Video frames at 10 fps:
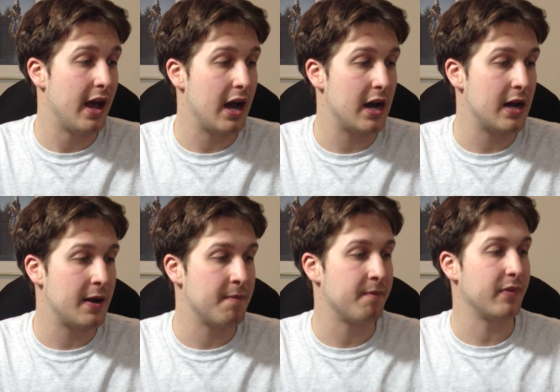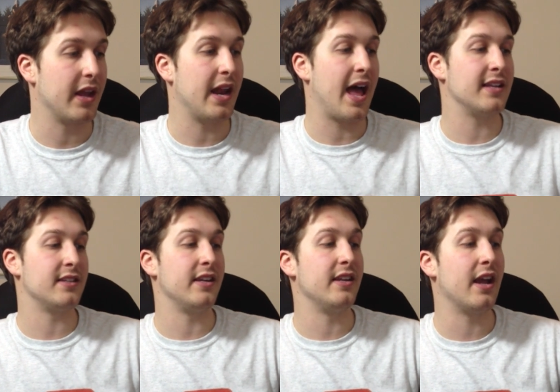It has
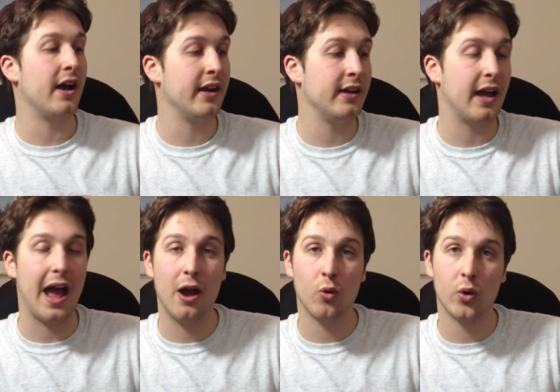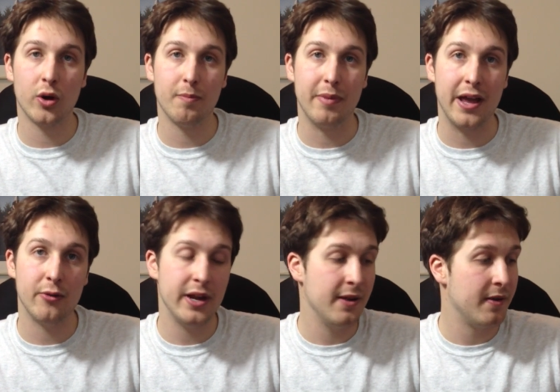a 9-hour
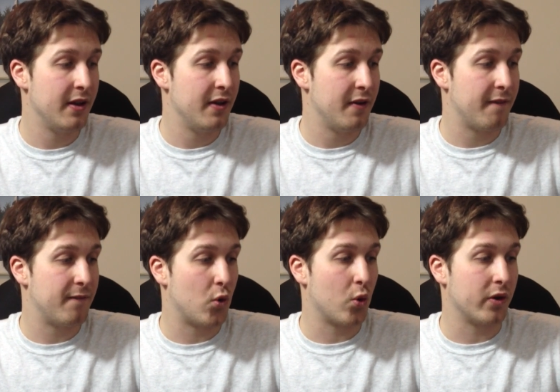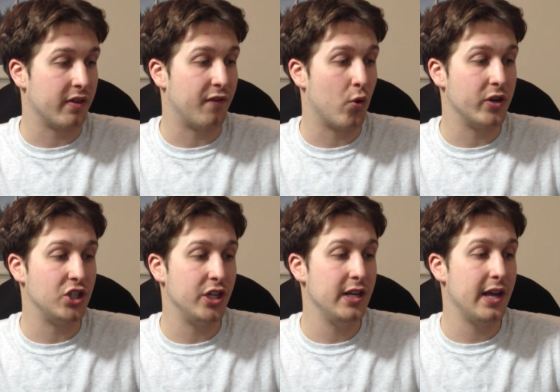battery for the
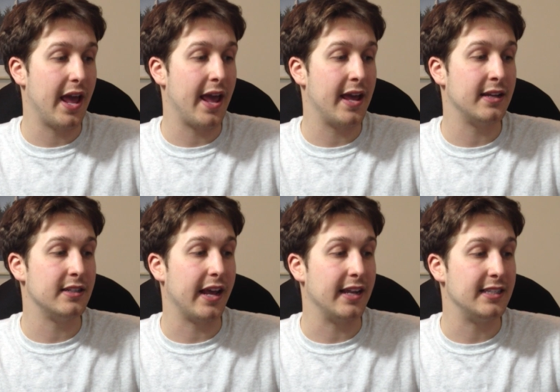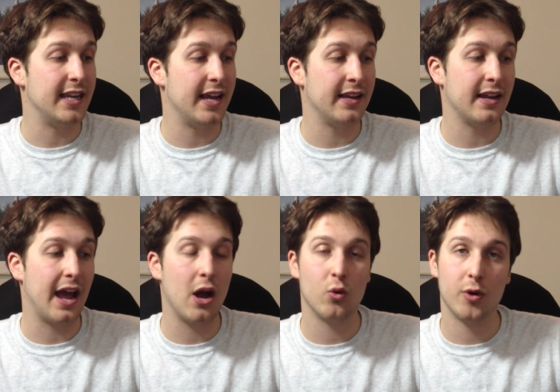4G and a
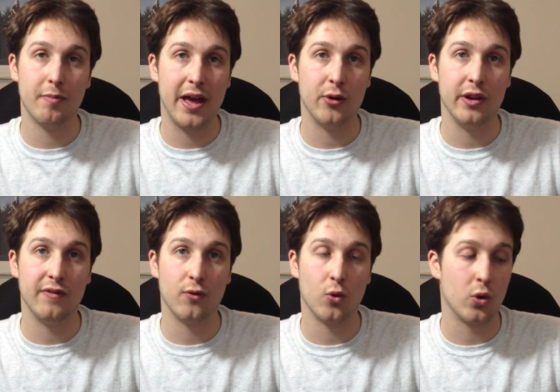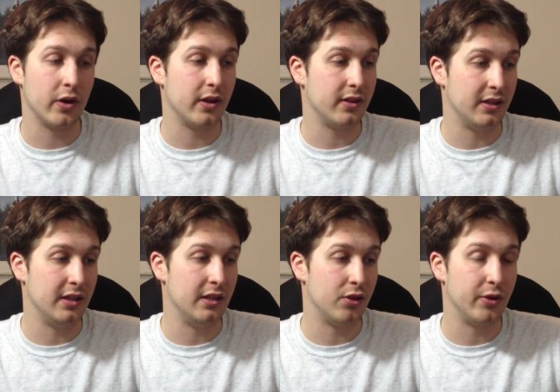10-hour battery for
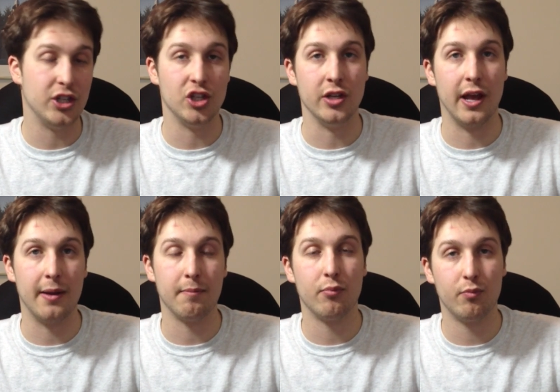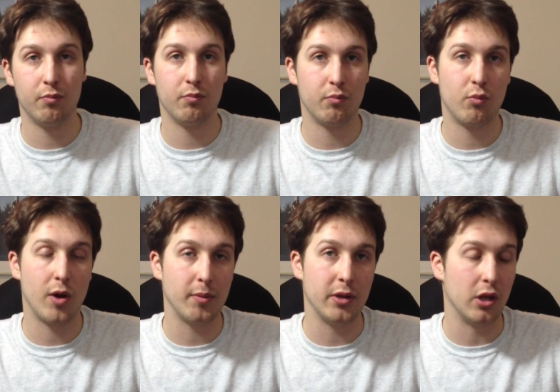the 3G, and
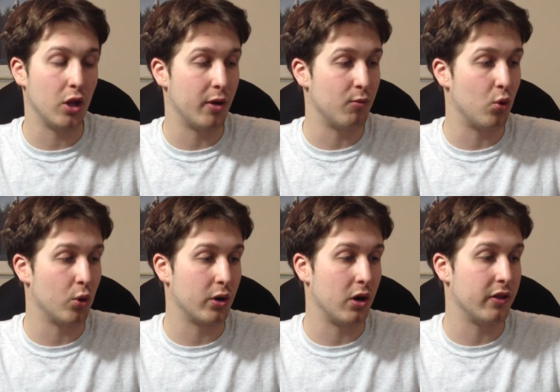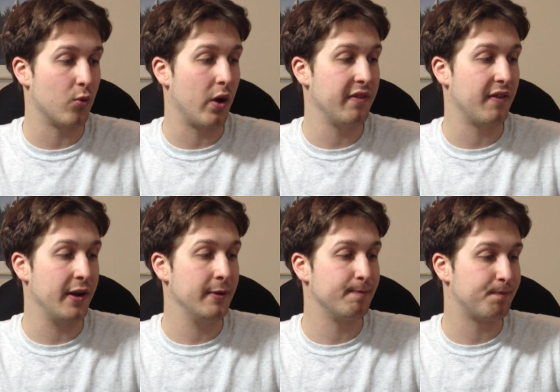probably a lot more on the
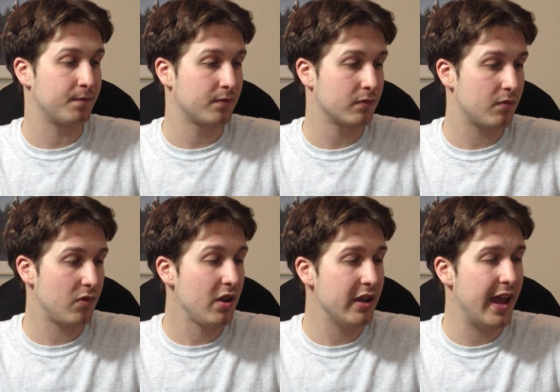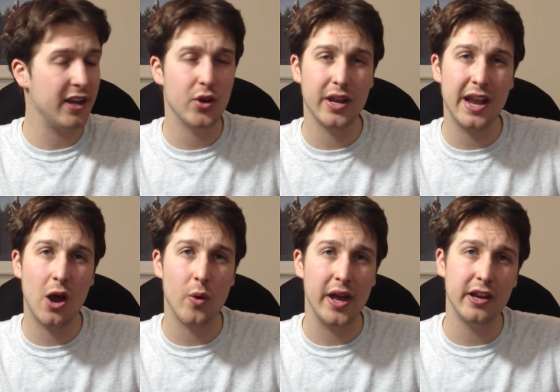Wi-Fi. And you can
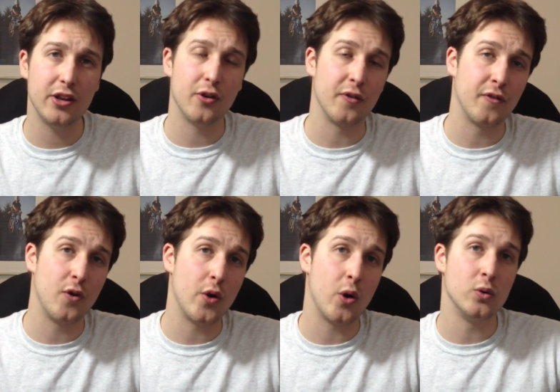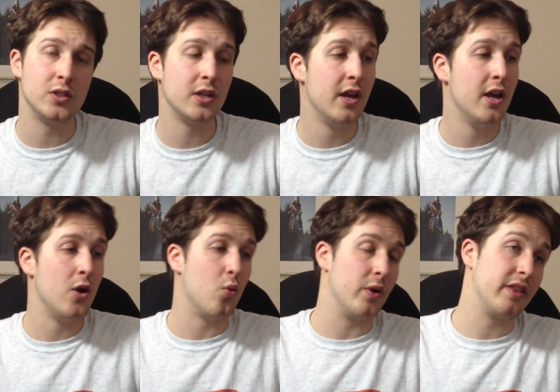now edit your photos
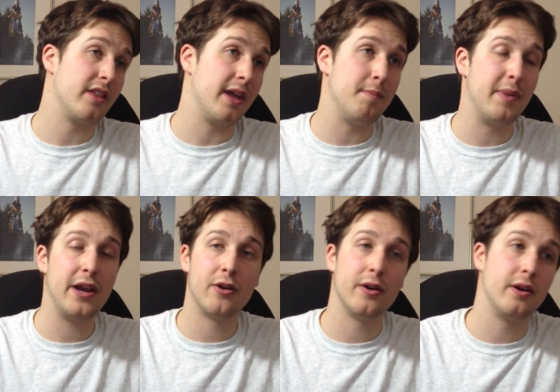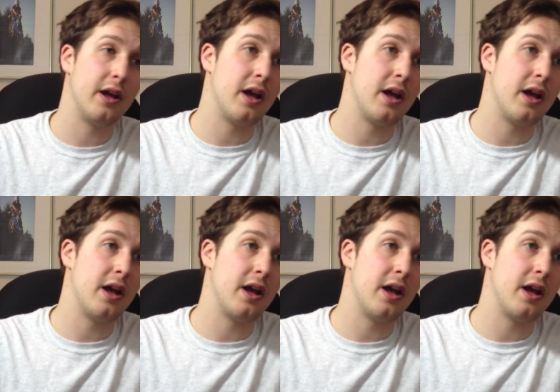with a better